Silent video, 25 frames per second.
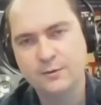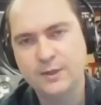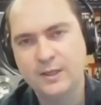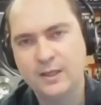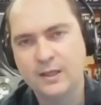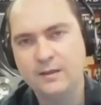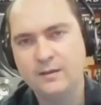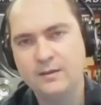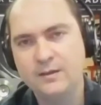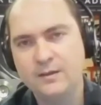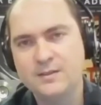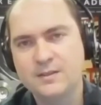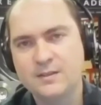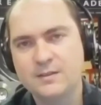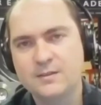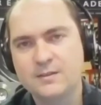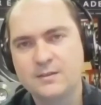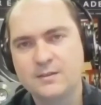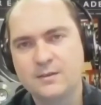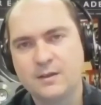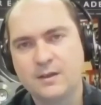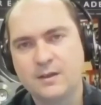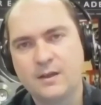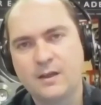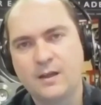again, this
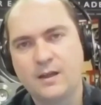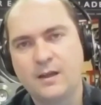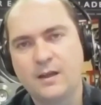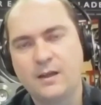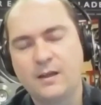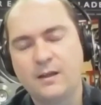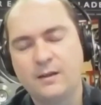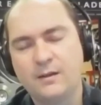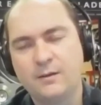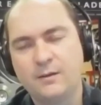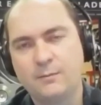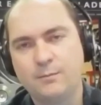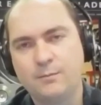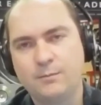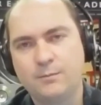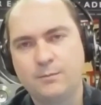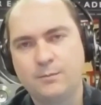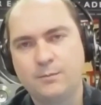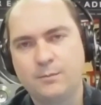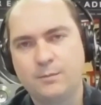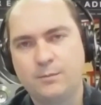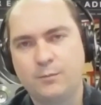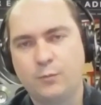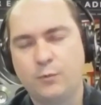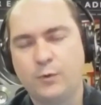is
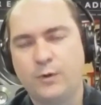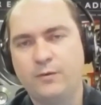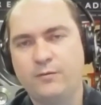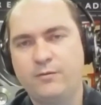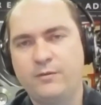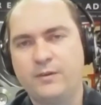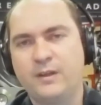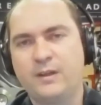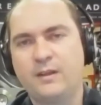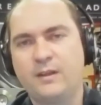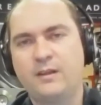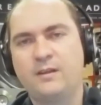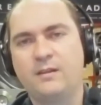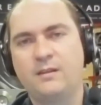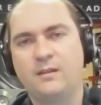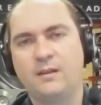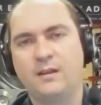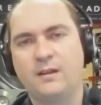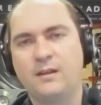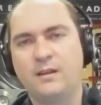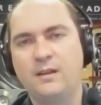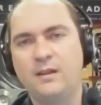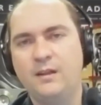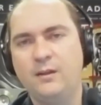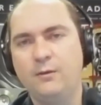one of the
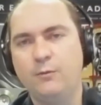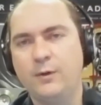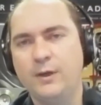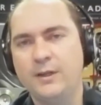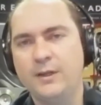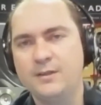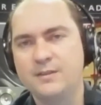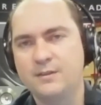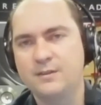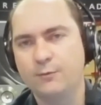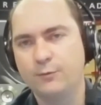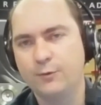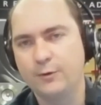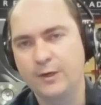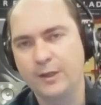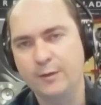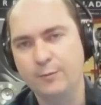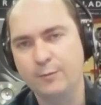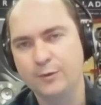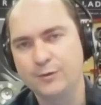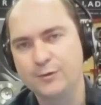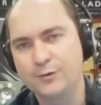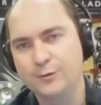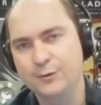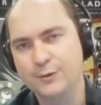key ways that we're
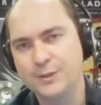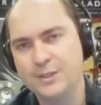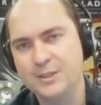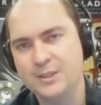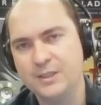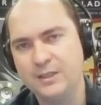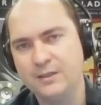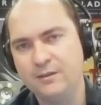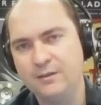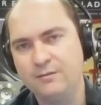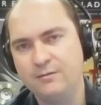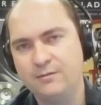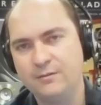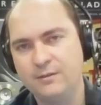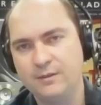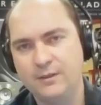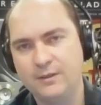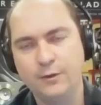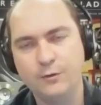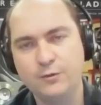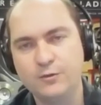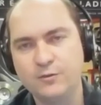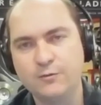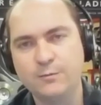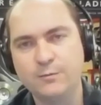able to achieve
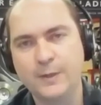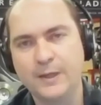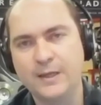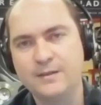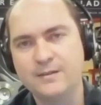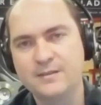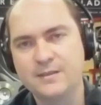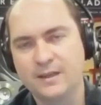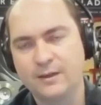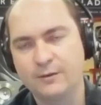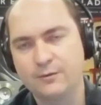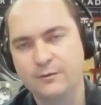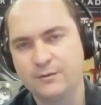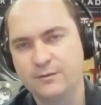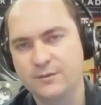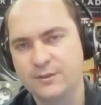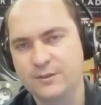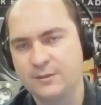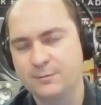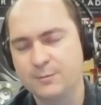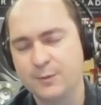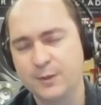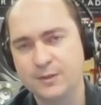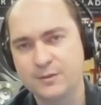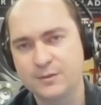loads of bass out of
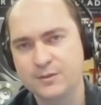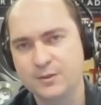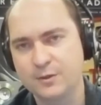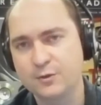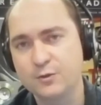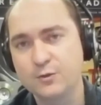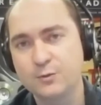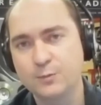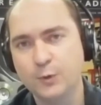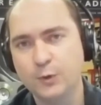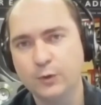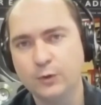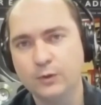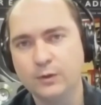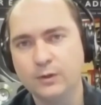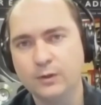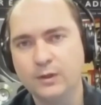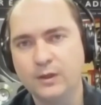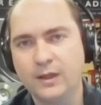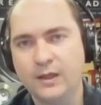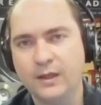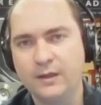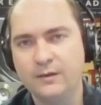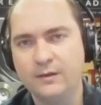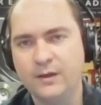something so small,
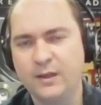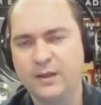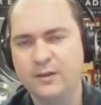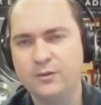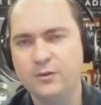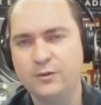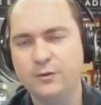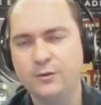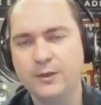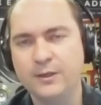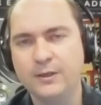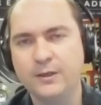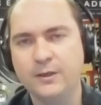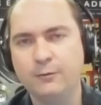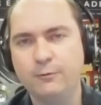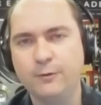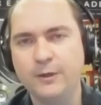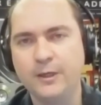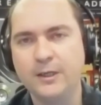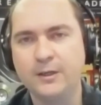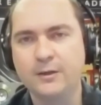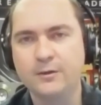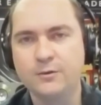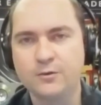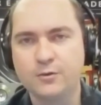and do it in a
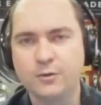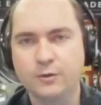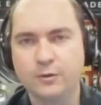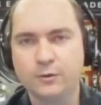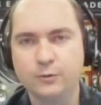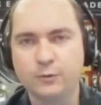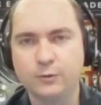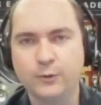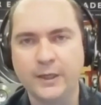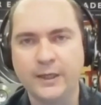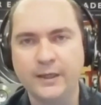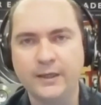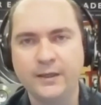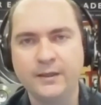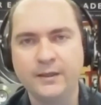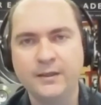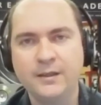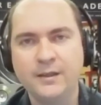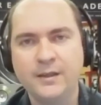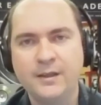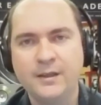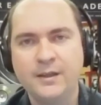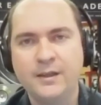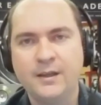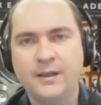really controlled way.
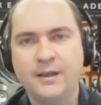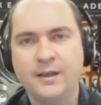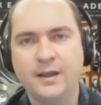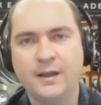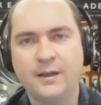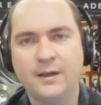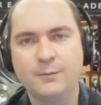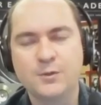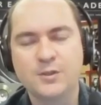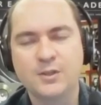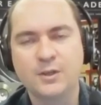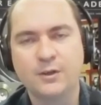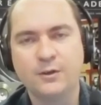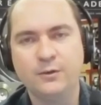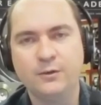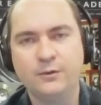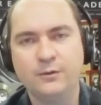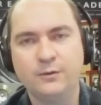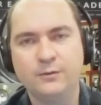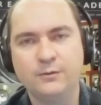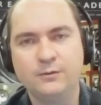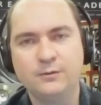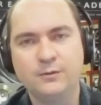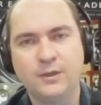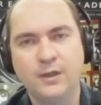So
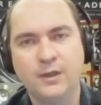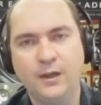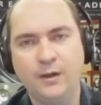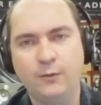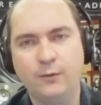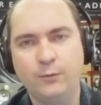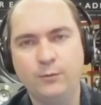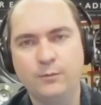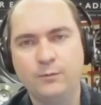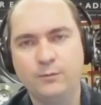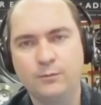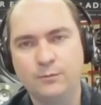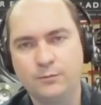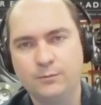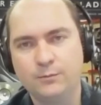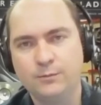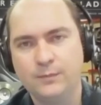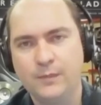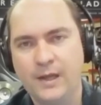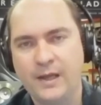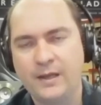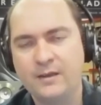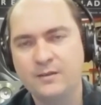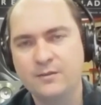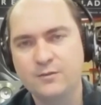
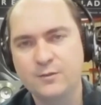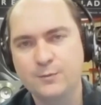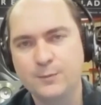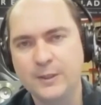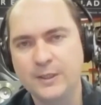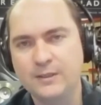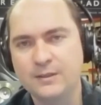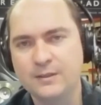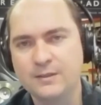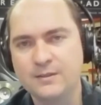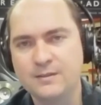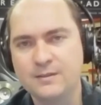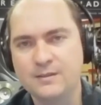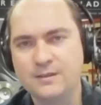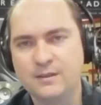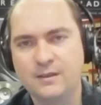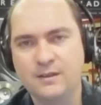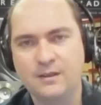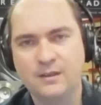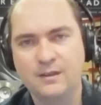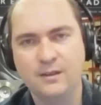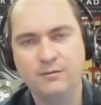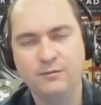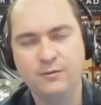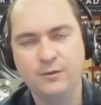active speakers
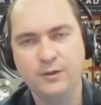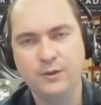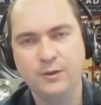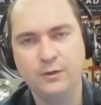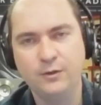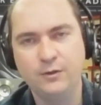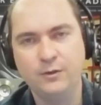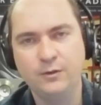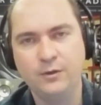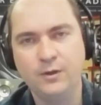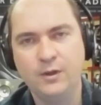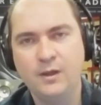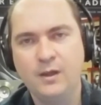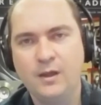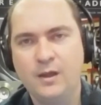give you